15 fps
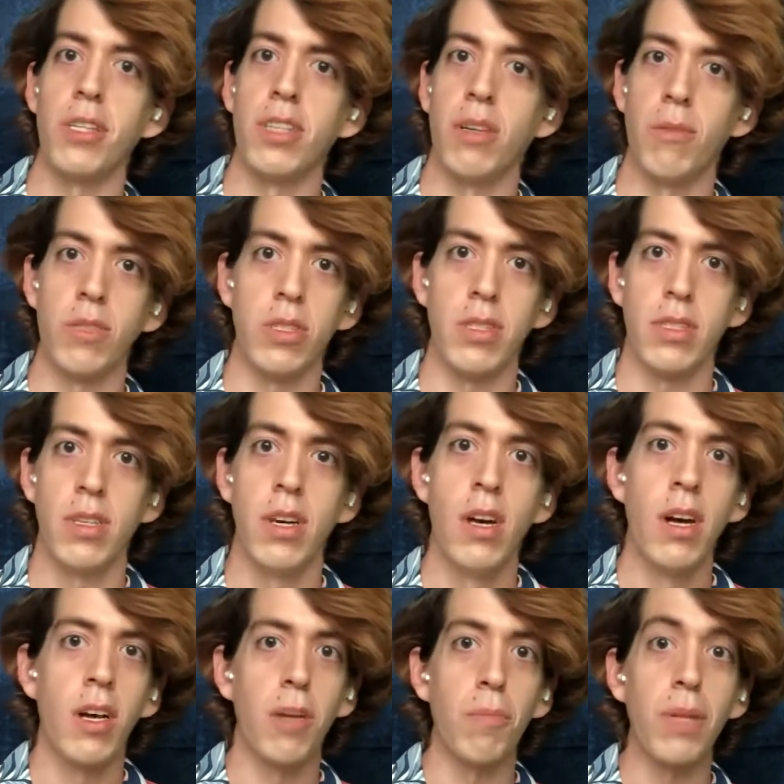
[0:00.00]
and it was just
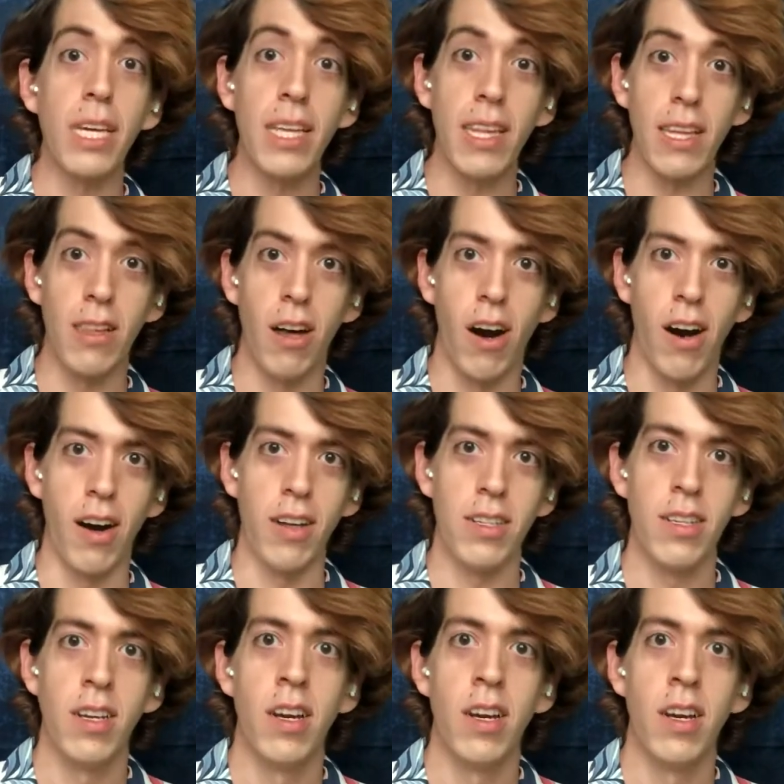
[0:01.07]
completely logged